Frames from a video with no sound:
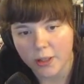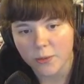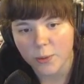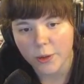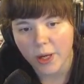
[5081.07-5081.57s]

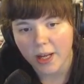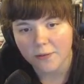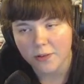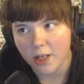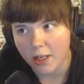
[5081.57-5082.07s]
Because when you
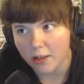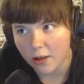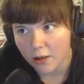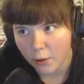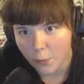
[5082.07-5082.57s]
have
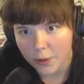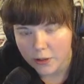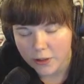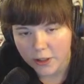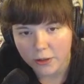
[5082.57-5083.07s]
dialogue open
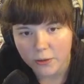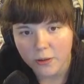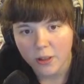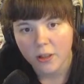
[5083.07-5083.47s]
to you,